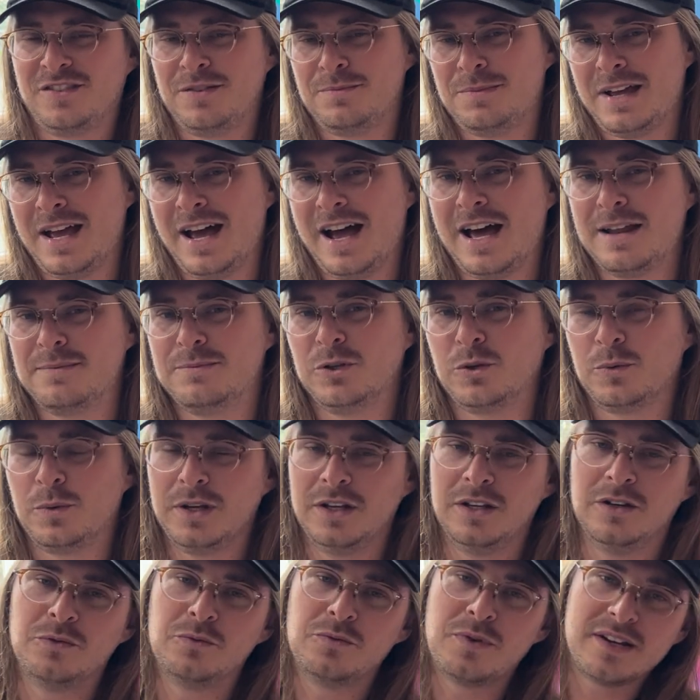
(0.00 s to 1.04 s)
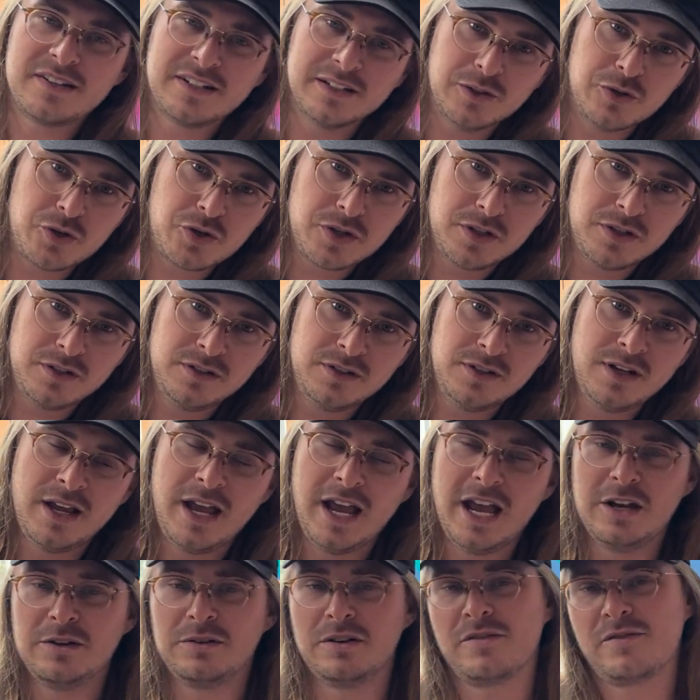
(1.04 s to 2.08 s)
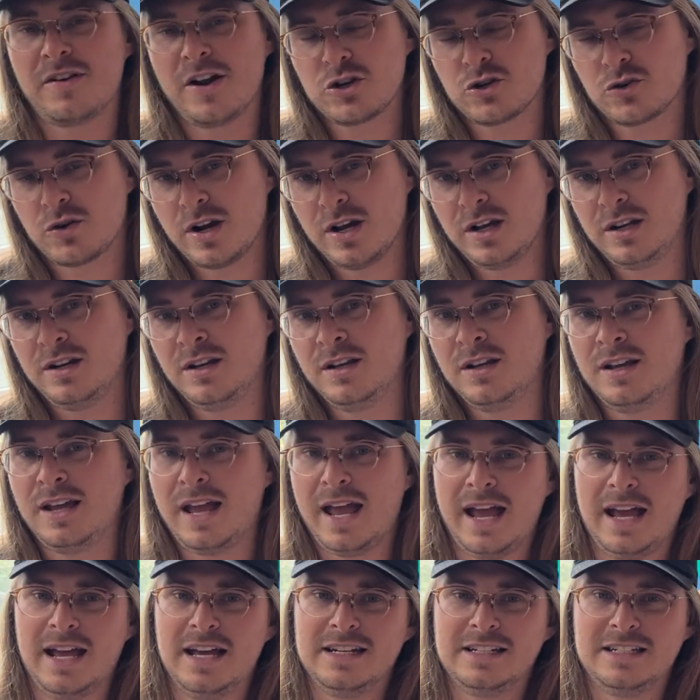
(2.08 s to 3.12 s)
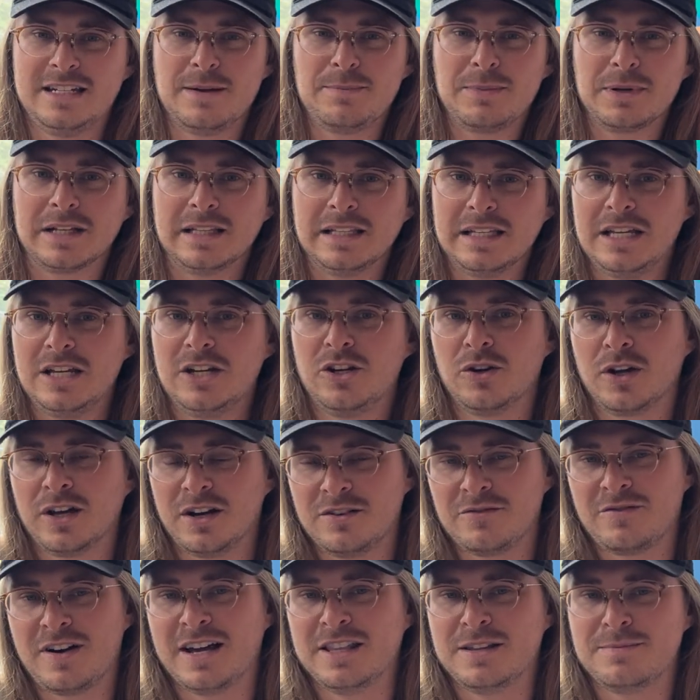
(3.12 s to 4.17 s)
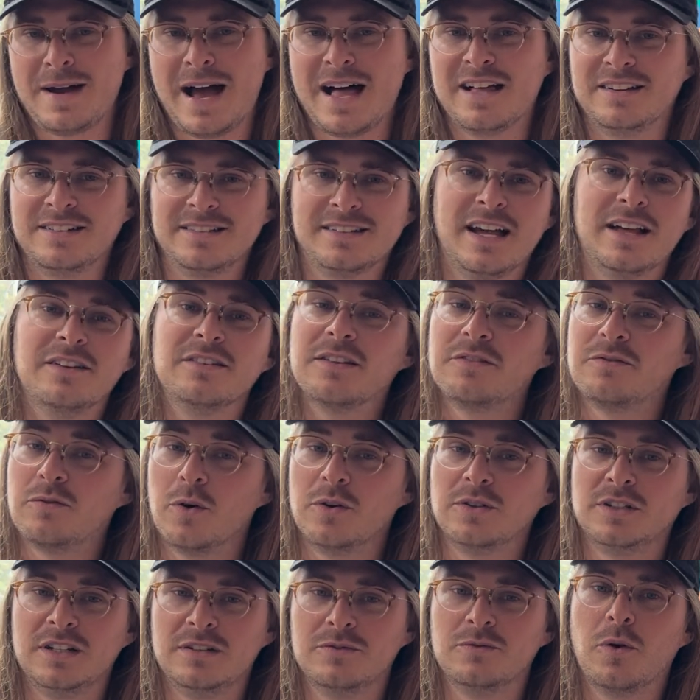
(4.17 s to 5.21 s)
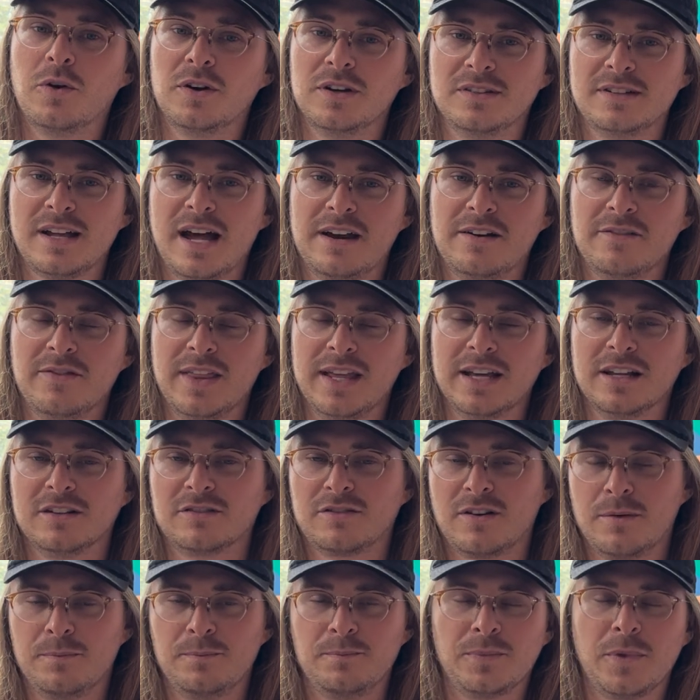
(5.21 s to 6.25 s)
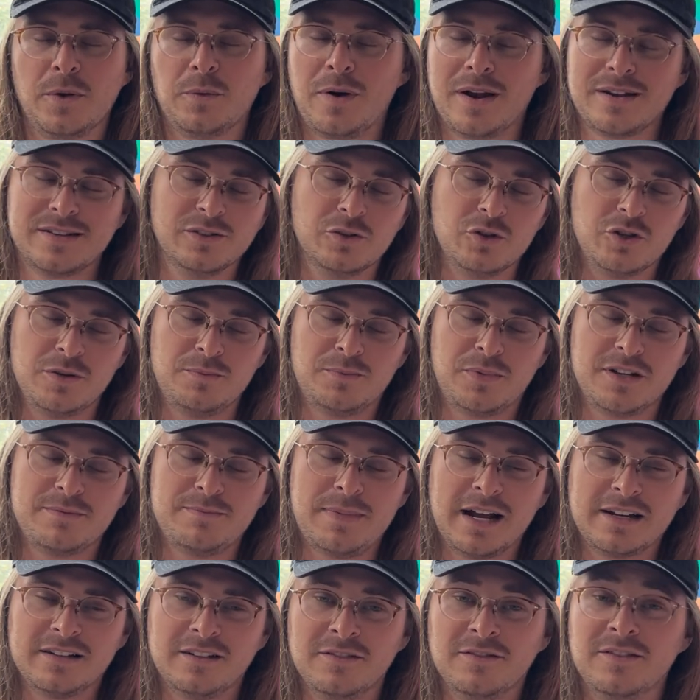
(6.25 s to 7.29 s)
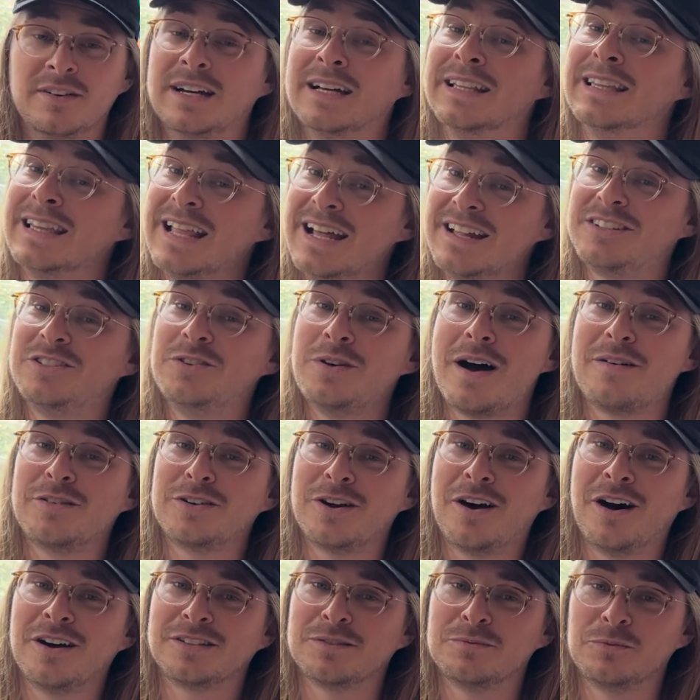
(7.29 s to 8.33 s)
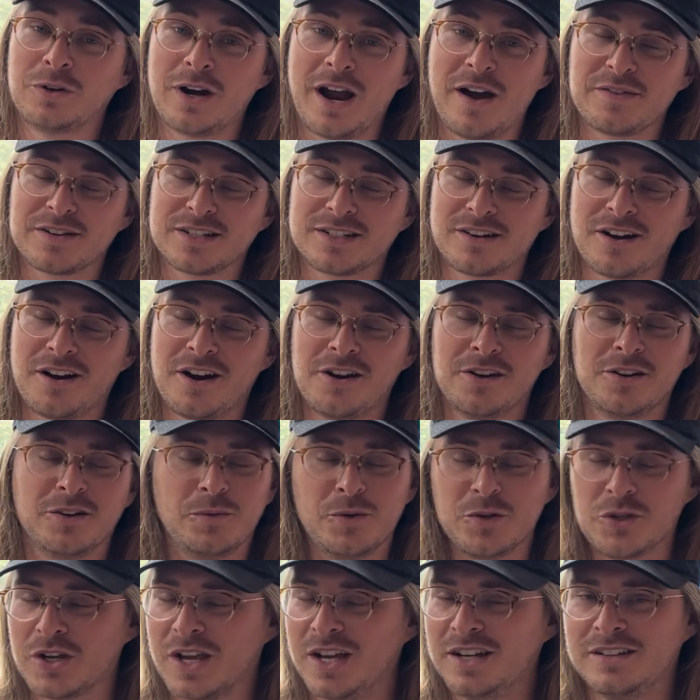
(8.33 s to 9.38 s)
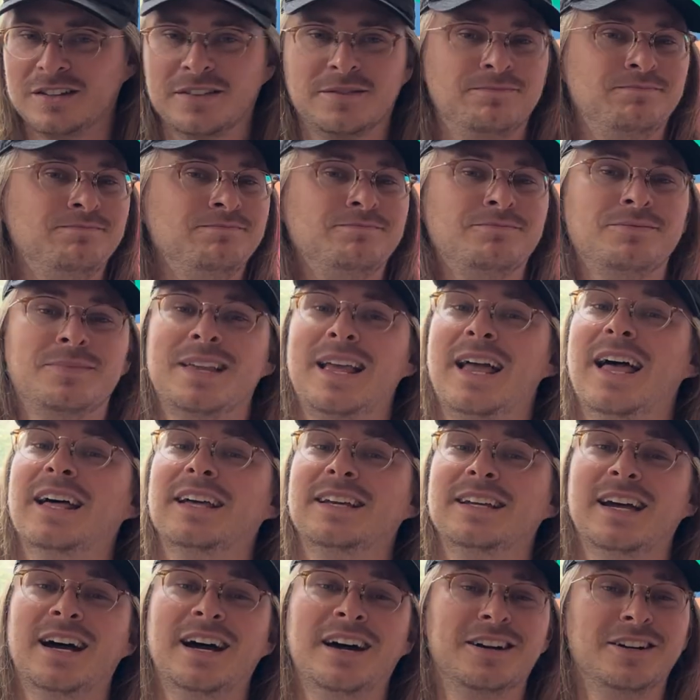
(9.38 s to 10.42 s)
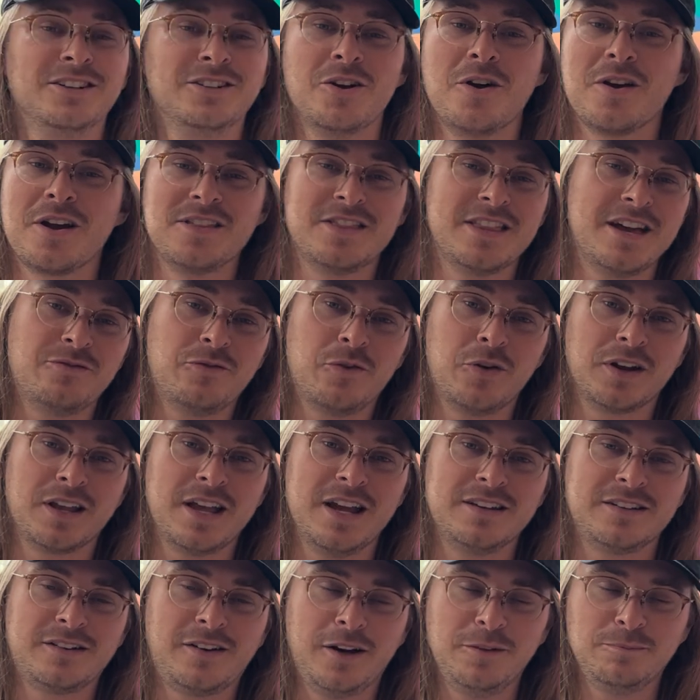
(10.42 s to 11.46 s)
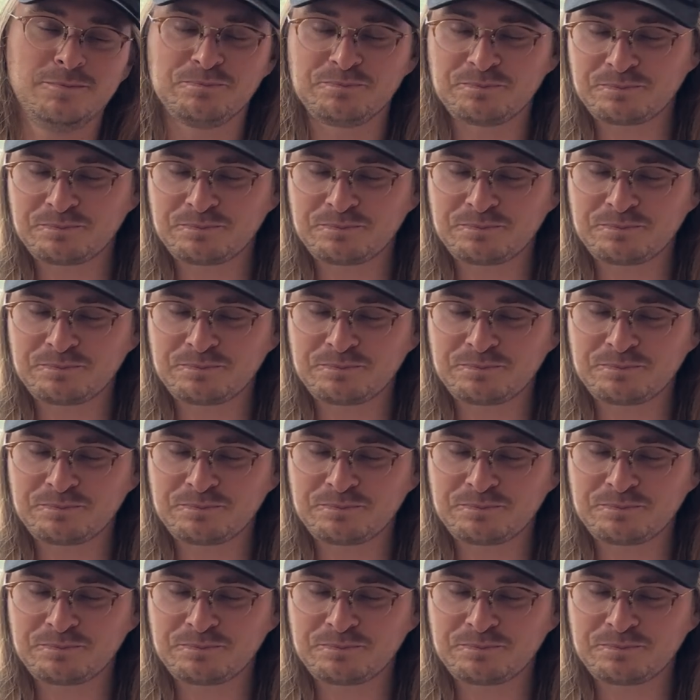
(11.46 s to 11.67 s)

to be had between resolution and refresh rate. And typically you're going to find the balance at the 1440 side of things from a resolution perspective, unless you have an awesome graphics card, in which case, hell yeah, go get that 4K screen.